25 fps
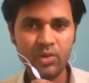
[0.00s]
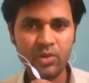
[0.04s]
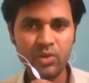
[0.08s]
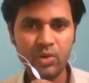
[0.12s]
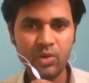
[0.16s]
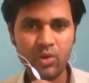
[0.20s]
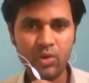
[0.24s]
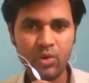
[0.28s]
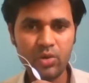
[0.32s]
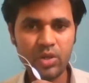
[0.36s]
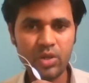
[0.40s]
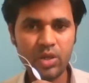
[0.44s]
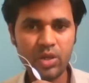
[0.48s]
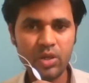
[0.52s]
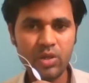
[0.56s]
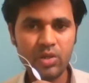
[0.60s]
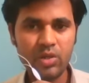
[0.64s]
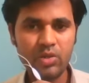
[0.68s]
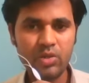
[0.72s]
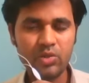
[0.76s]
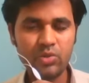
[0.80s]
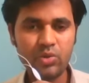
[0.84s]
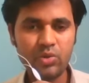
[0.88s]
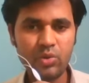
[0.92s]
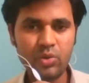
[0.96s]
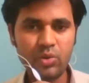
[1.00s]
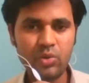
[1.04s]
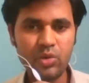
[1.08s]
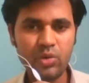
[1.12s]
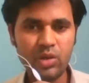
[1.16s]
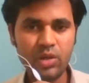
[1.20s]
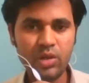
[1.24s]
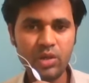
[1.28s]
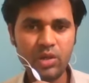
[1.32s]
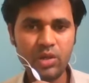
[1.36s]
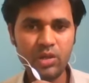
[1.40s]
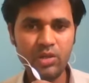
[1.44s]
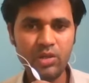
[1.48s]
Okay, so
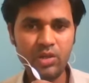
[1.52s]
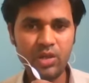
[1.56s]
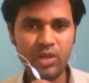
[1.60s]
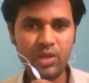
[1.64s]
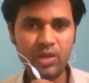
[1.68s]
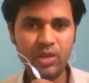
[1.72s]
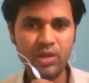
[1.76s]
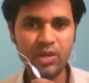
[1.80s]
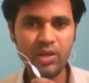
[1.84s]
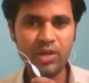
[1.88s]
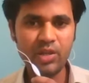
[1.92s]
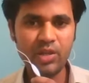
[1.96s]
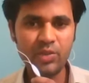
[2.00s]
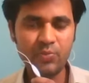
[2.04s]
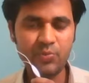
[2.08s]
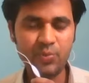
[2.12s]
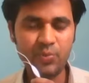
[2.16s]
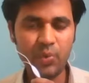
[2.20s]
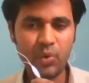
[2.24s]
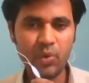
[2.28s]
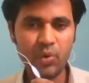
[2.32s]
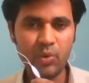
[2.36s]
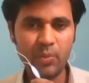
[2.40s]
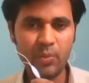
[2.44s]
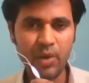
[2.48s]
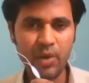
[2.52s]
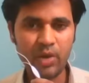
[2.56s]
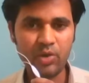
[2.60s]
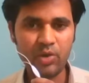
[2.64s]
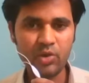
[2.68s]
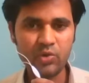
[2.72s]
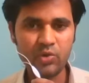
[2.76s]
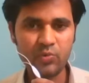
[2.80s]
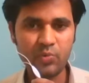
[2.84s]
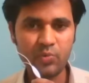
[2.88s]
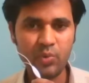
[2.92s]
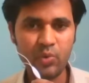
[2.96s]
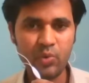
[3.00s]
in the spore,
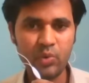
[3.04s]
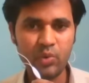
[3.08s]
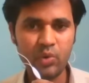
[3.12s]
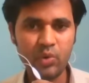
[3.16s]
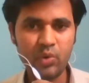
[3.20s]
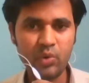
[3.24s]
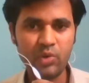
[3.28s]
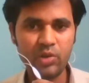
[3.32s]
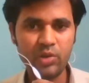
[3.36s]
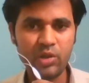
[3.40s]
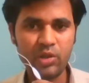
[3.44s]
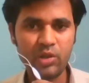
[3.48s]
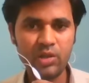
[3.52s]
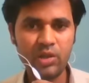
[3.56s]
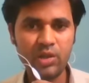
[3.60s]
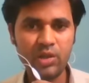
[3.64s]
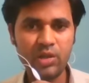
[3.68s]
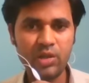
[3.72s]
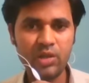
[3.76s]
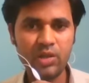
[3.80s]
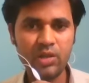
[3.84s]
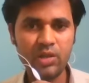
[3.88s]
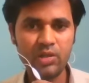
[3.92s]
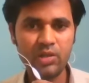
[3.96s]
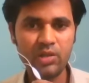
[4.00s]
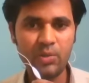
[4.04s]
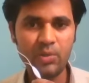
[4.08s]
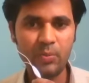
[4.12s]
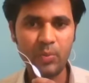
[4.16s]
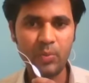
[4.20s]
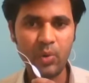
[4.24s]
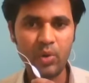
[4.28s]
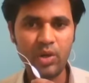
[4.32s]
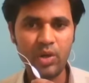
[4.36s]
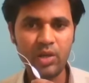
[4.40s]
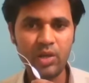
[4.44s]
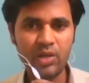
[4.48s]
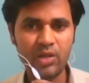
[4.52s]
microspore, or in the
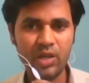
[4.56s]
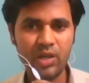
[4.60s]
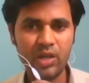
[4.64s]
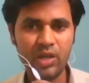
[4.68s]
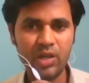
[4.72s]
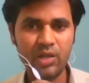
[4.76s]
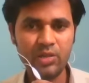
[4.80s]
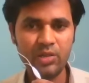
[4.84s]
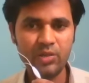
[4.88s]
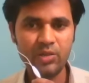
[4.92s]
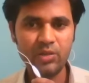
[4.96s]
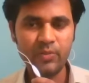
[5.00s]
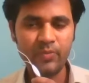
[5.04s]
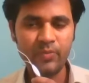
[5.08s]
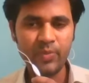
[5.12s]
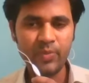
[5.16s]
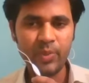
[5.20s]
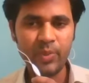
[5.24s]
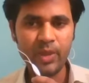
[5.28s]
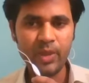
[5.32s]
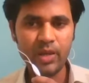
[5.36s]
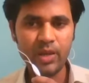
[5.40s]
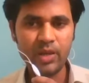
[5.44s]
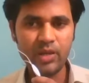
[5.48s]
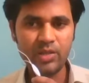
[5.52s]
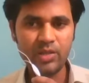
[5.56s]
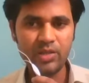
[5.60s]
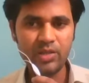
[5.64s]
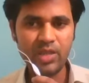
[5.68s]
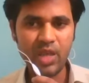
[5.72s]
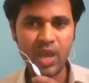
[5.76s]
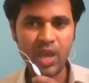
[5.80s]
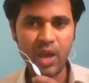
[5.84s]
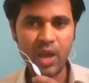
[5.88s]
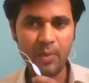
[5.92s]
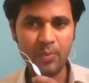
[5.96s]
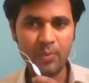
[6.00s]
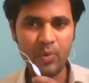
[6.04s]
pollen grains, is the
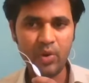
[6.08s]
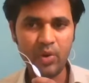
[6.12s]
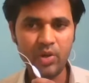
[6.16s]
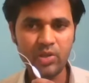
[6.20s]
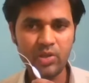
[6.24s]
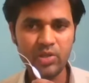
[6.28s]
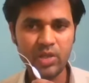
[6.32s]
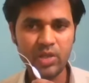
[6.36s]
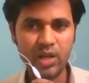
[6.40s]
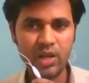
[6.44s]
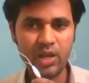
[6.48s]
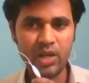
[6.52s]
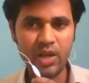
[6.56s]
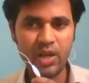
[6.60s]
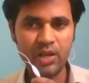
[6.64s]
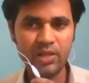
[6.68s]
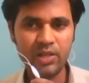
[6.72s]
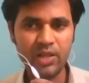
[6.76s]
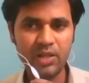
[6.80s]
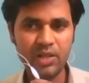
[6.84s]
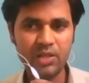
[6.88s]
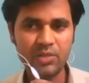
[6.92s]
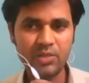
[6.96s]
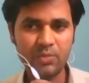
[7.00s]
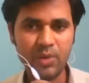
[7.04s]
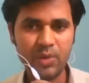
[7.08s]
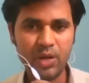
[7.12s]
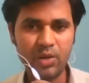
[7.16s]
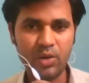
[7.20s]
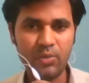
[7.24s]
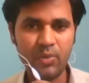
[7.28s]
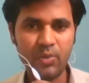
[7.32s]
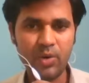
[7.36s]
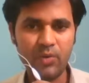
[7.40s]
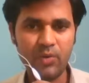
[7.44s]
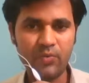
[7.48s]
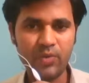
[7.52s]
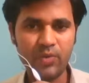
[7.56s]
haploid cell, and that is made up
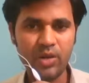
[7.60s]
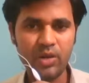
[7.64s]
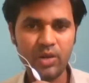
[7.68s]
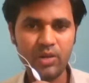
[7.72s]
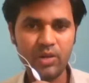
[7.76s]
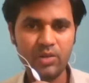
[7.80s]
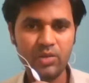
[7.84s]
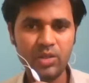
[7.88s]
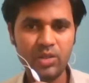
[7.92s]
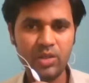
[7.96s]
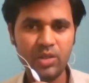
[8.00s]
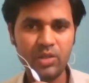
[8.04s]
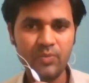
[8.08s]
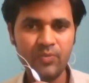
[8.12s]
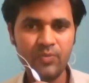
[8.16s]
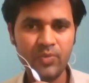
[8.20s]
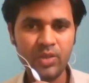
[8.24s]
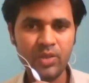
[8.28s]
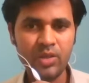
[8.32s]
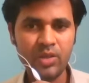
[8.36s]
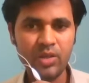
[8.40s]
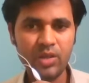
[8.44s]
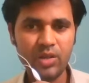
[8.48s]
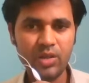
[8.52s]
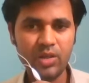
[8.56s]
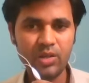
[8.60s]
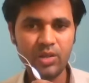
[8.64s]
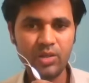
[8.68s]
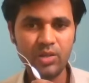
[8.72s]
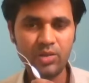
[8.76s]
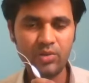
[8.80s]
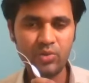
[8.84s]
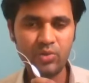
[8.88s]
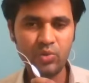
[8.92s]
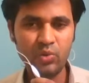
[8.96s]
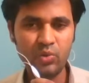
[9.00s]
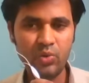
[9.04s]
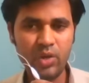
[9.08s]
of the
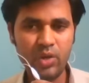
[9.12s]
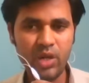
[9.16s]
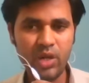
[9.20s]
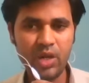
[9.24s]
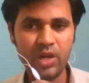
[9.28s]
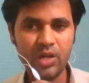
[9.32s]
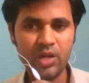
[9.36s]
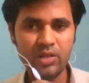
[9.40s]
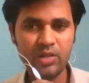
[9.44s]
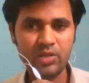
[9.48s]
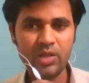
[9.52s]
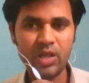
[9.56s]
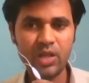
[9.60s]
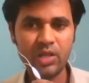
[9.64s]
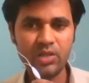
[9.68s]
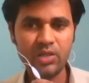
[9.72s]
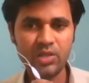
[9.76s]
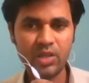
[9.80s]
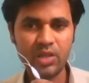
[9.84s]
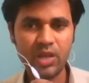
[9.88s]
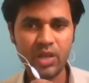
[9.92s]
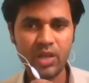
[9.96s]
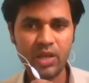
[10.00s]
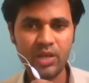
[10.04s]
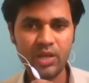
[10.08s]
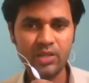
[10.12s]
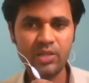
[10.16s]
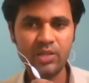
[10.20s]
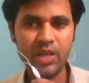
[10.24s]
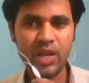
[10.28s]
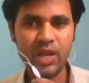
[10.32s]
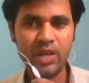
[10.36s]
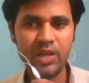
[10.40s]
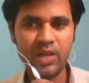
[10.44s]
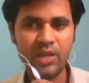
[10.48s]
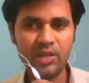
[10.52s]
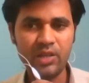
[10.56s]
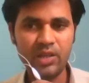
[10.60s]
two layers,
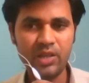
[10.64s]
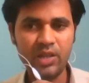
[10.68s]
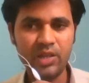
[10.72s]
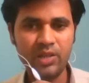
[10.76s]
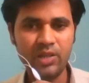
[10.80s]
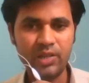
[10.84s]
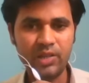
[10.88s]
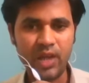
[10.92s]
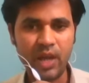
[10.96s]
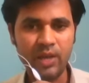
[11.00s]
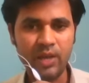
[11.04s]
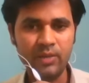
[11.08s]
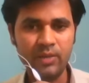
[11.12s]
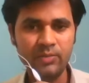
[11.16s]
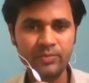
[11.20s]
exine and the intine.